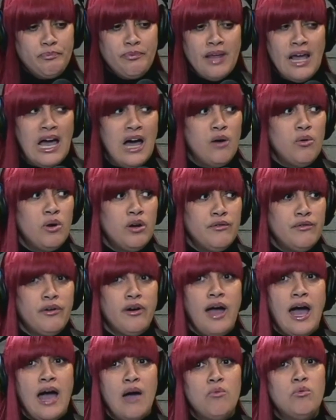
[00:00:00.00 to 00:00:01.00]
However,
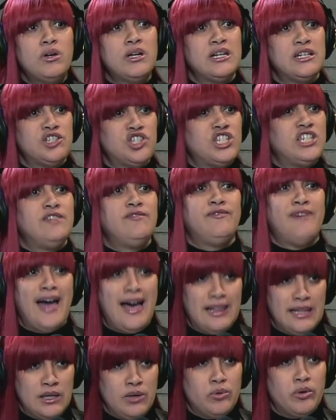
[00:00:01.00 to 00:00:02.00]
I want to achieve
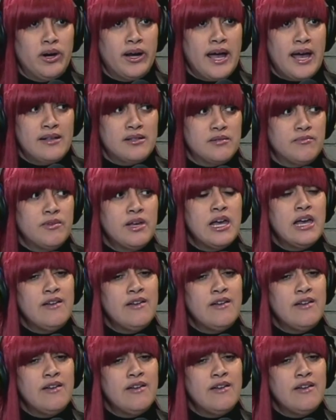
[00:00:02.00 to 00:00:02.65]
valley orgasm.